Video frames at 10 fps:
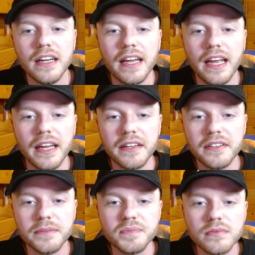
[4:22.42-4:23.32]

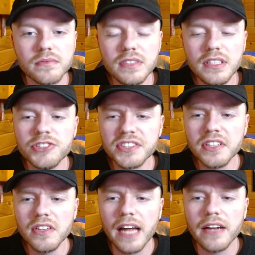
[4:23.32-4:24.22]
And just a
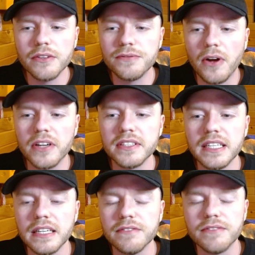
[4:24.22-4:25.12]
lot of fun,
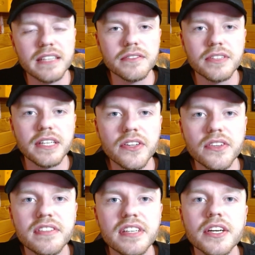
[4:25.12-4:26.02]
inventive
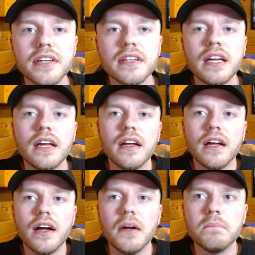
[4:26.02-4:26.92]
kills here.
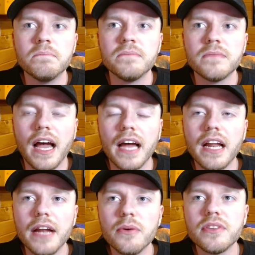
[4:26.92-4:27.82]

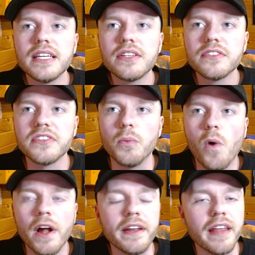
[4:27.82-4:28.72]
I don't think there's
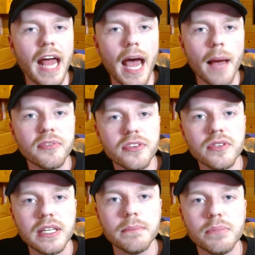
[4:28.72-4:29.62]
one that
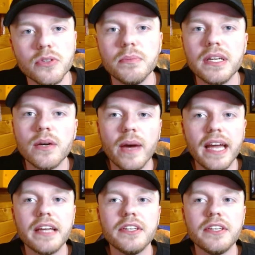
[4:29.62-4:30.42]
absolutely blew me away.